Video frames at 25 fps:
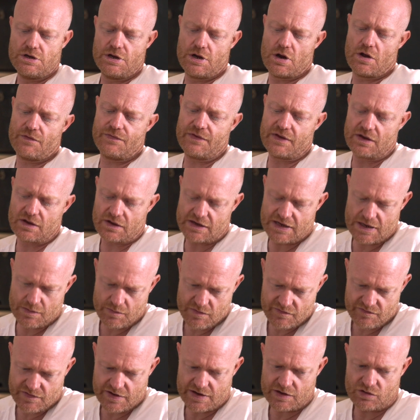you know, I think I
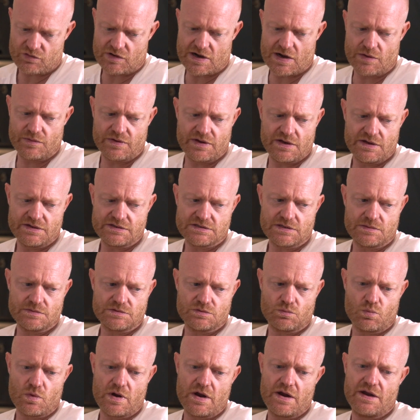keep it very grounded in
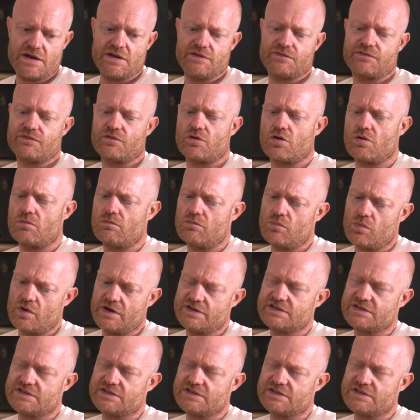terms of where he's from,